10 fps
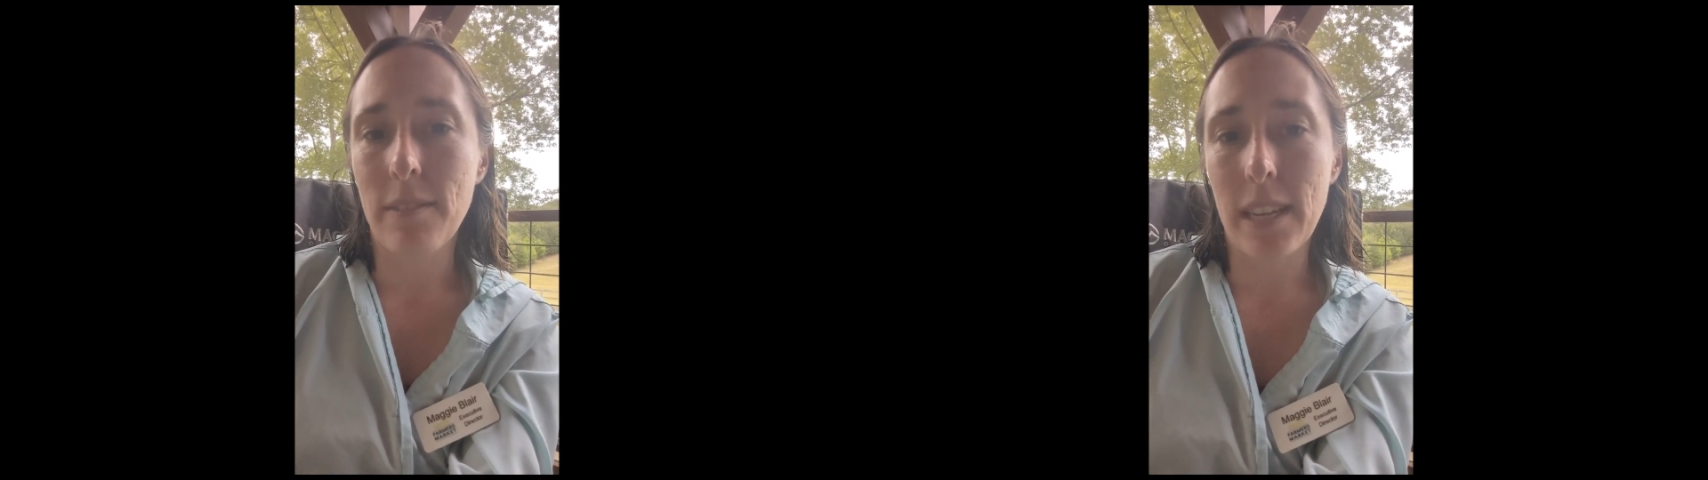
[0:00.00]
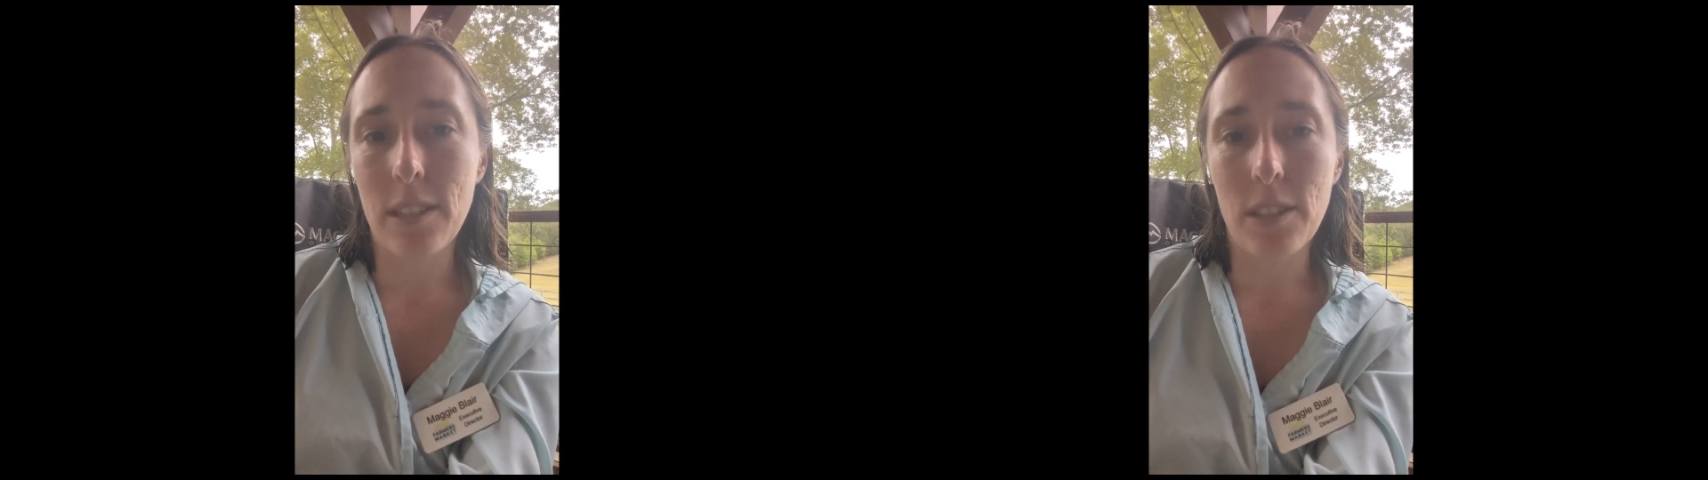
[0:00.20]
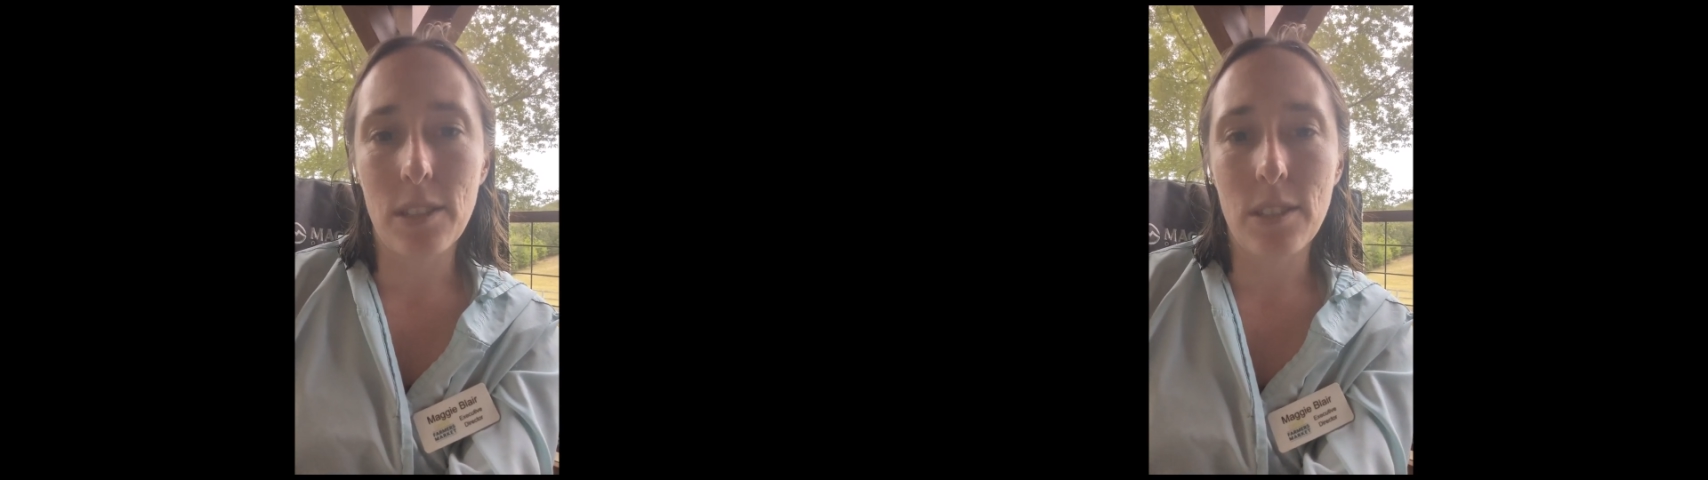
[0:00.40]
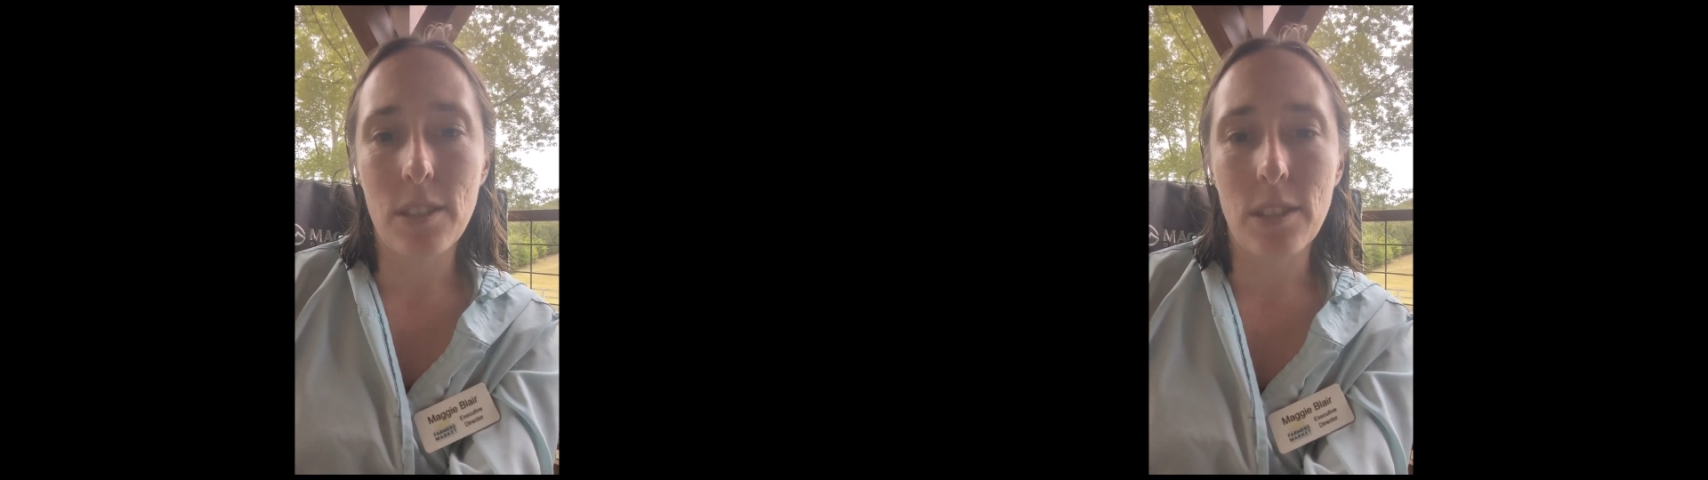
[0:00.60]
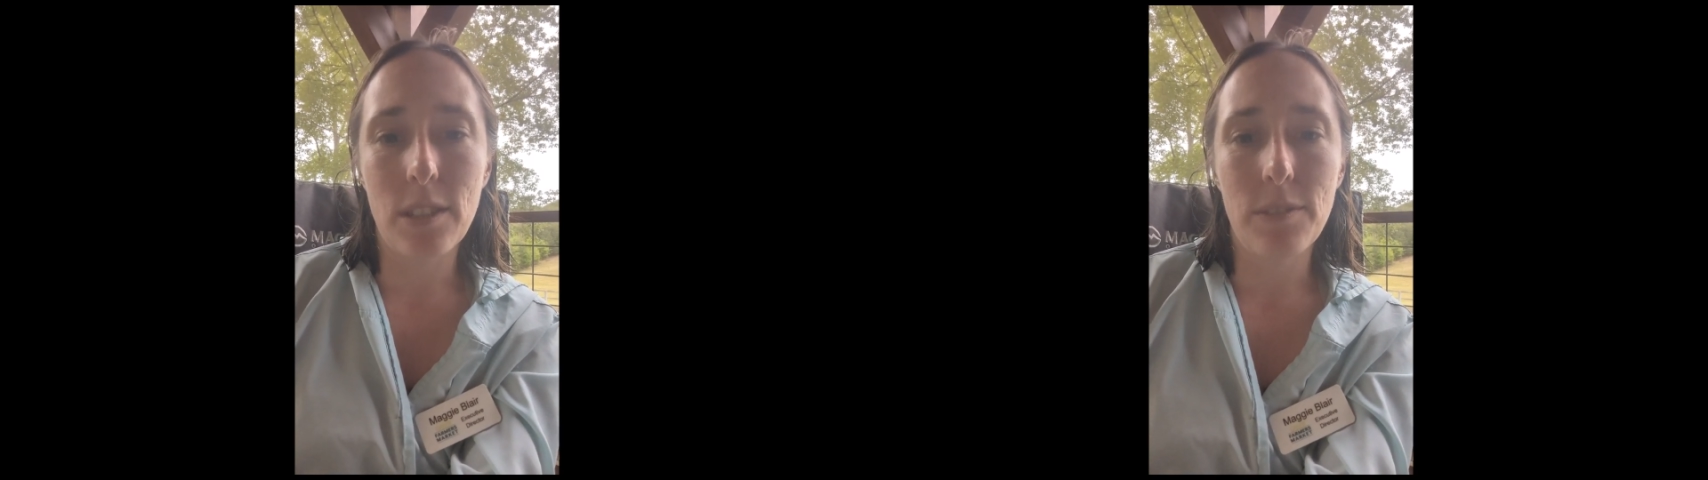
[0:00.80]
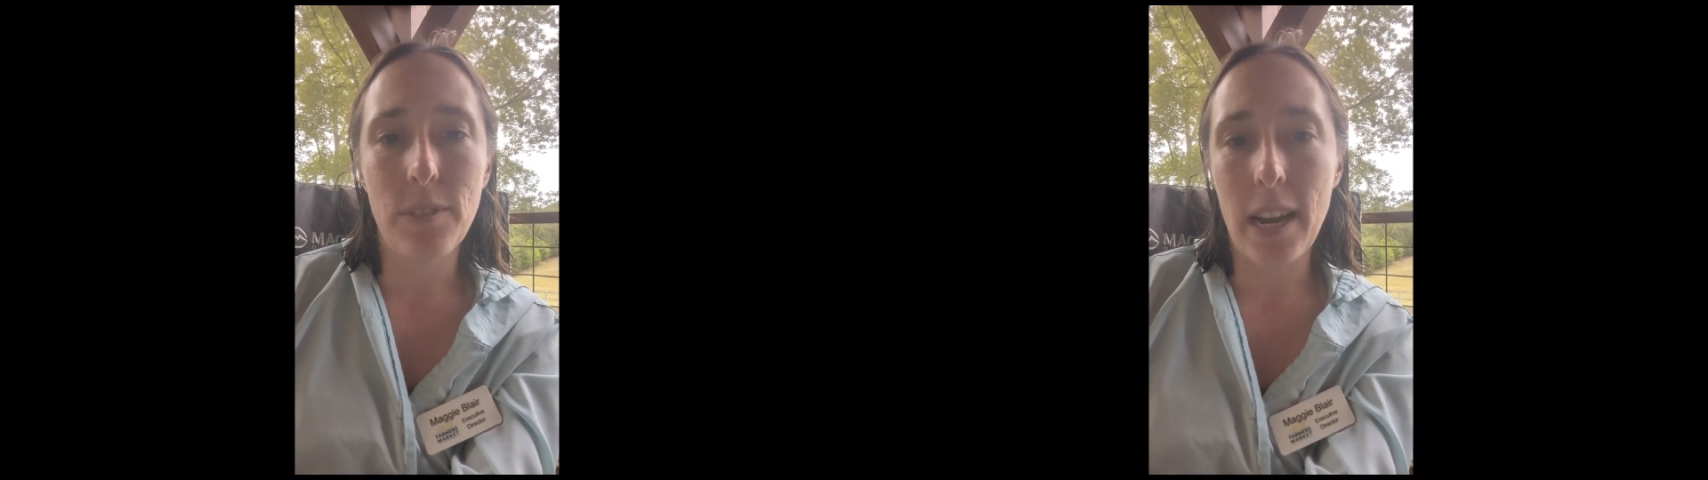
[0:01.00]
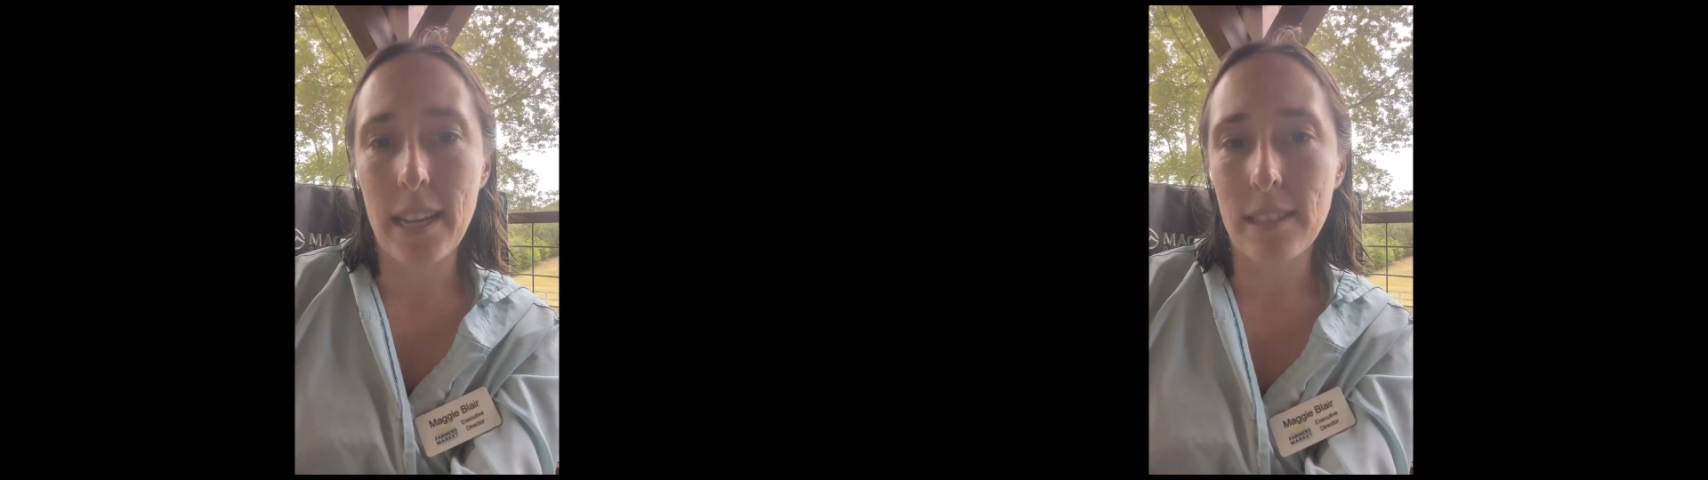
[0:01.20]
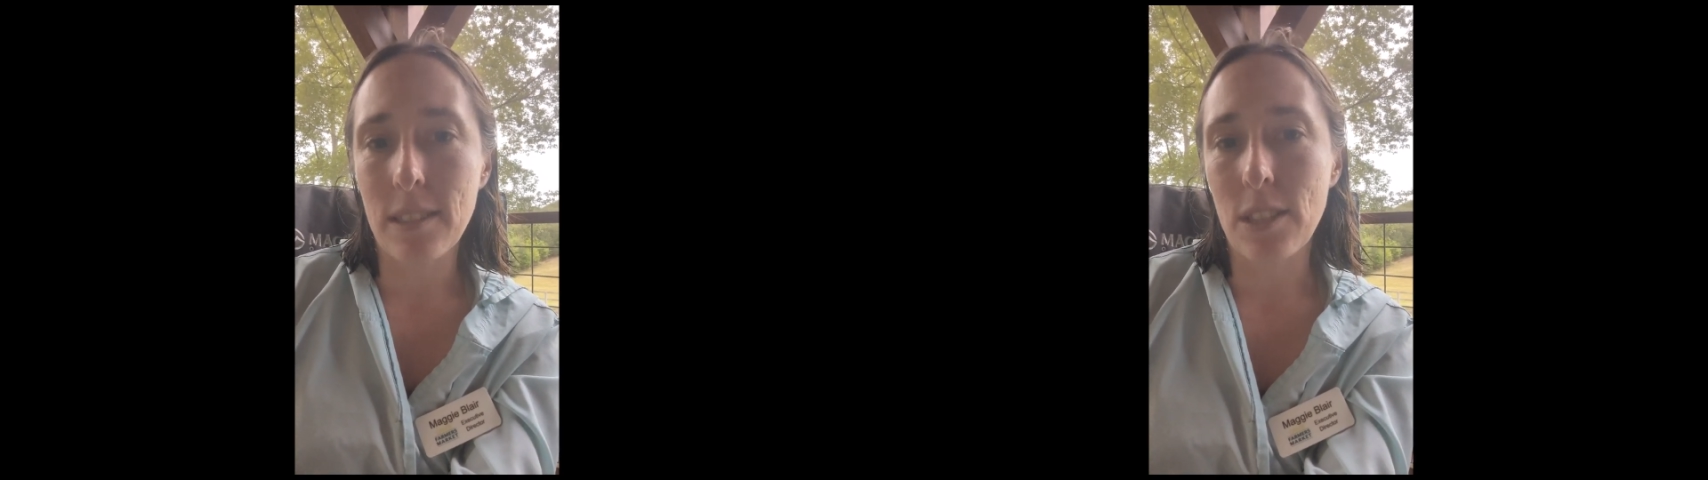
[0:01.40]
vendors or your
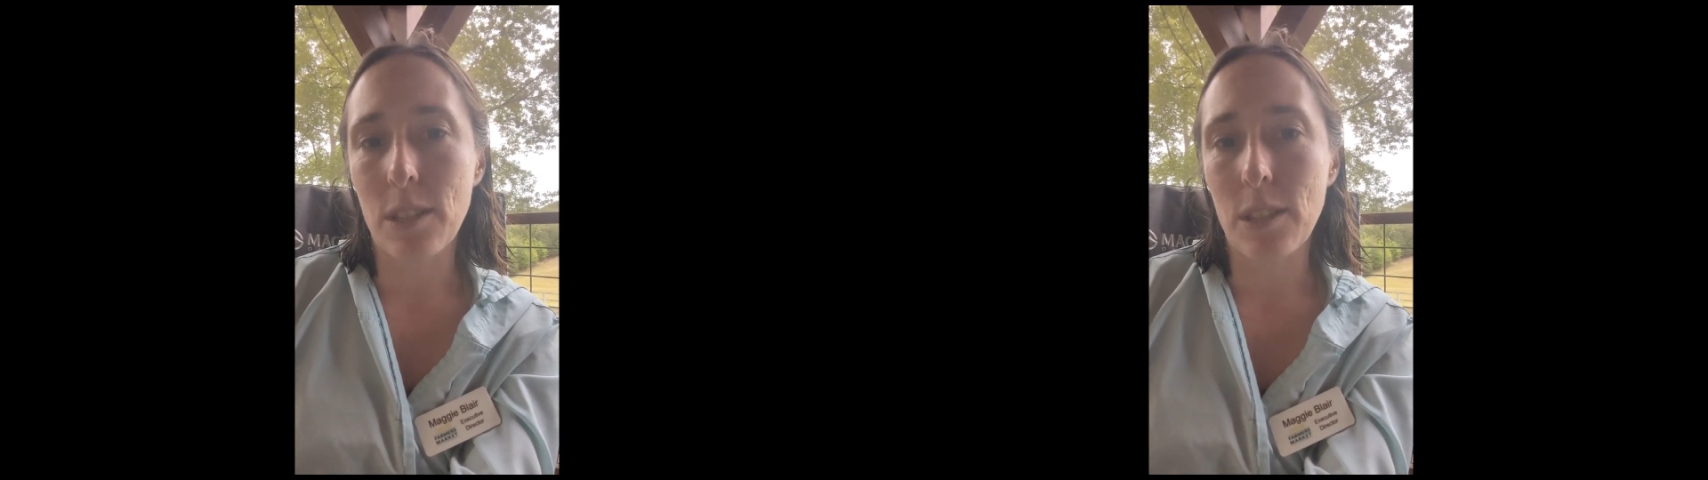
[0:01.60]
friends